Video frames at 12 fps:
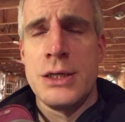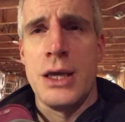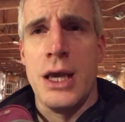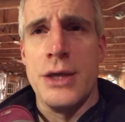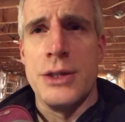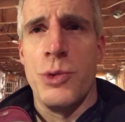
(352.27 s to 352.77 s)

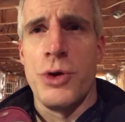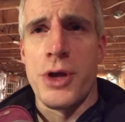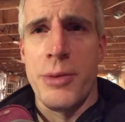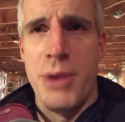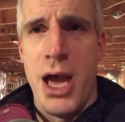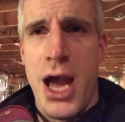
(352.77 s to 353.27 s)
and then we'll
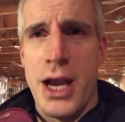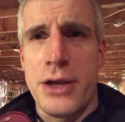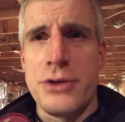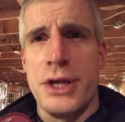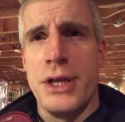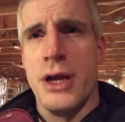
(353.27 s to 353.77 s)
come back,
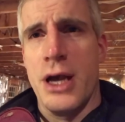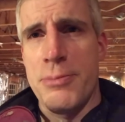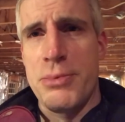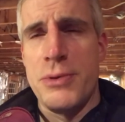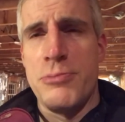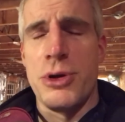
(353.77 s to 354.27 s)
clean up,
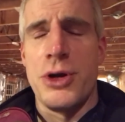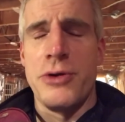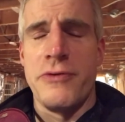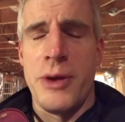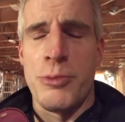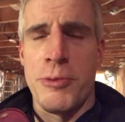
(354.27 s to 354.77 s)
put a
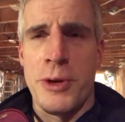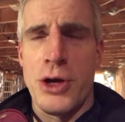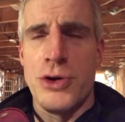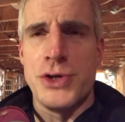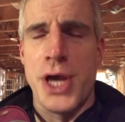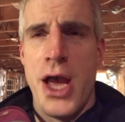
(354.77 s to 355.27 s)
new vapor
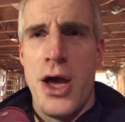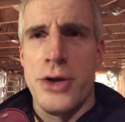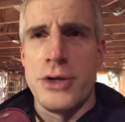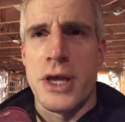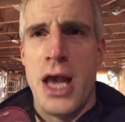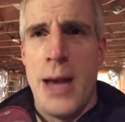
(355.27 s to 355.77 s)
barrier
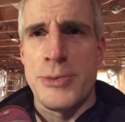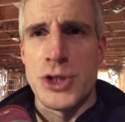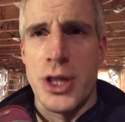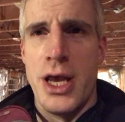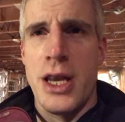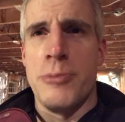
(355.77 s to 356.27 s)
down,
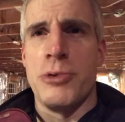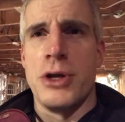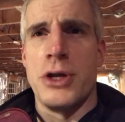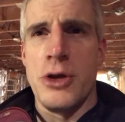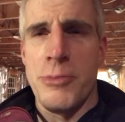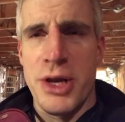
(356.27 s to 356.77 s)
encapsulate it, put a
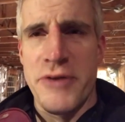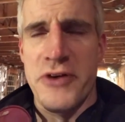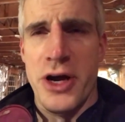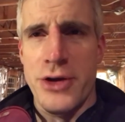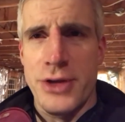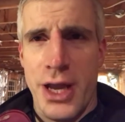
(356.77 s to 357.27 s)

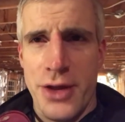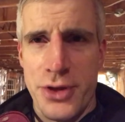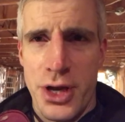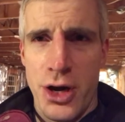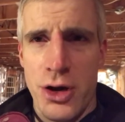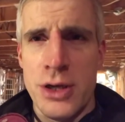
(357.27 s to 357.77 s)
dehumidifier down
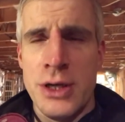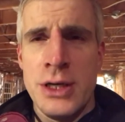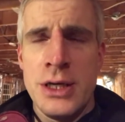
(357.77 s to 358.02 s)
there.